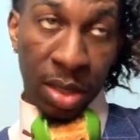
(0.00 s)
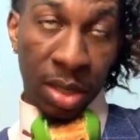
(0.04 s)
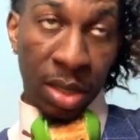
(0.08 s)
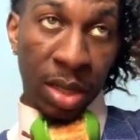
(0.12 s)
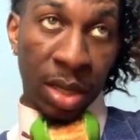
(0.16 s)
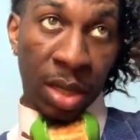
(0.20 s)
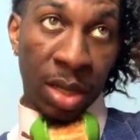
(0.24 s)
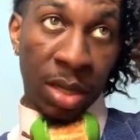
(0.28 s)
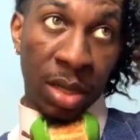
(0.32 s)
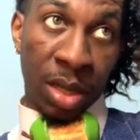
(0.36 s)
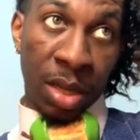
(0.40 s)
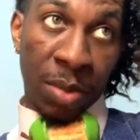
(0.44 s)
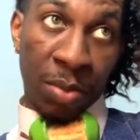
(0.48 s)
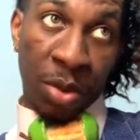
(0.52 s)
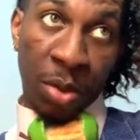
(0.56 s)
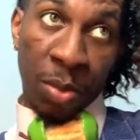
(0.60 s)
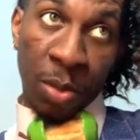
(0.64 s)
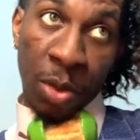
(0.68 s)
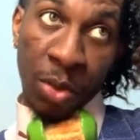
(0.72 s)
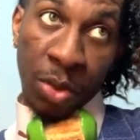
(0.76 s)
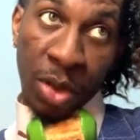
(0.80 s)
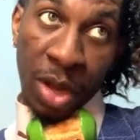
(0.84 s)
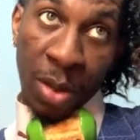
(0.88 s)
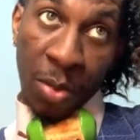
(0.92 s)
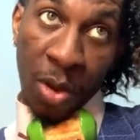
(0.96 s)
and, and
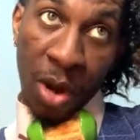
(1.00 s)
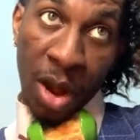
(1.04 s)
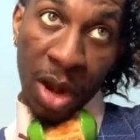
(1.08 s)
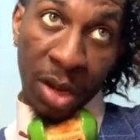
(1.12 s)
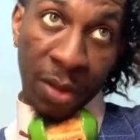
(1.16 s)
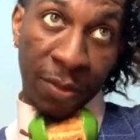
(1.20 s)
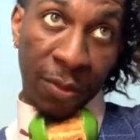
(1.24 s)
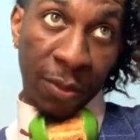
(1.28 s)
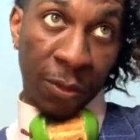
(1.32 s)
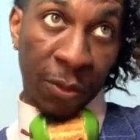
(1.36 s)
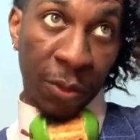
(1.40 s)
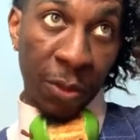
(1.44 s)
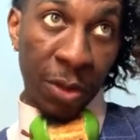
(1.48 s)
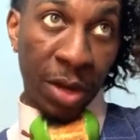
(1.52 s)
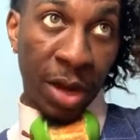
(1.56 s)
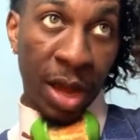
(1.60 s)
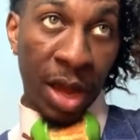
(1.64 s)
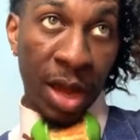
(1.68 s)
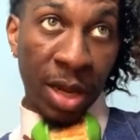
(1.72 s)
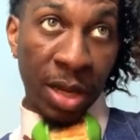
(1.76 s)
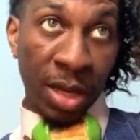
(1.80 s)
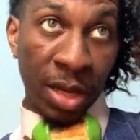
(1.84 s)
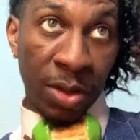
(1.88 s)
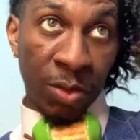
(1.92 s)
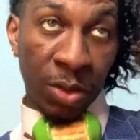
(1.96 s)
promoting their product for free.
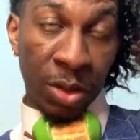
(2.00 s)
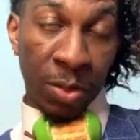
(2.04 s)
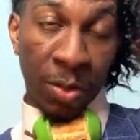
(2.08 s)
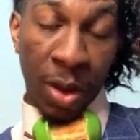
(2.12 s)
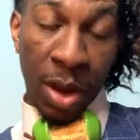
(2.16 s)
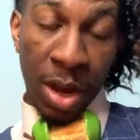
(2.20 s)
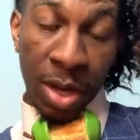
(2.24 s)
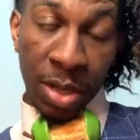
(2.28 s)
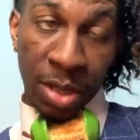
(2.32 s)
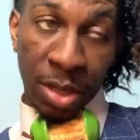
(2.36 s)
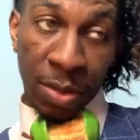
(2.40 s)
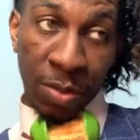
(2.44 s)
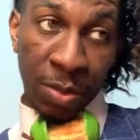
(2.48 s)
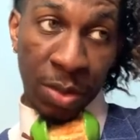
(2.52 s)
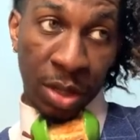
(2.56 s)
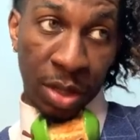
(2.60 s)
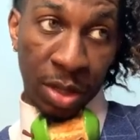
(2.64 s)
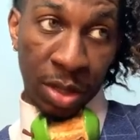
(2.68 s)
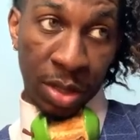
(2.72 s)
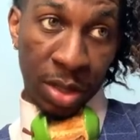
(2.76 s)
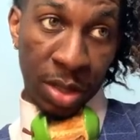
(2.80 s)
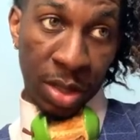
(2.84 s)
They ain't even responding to me.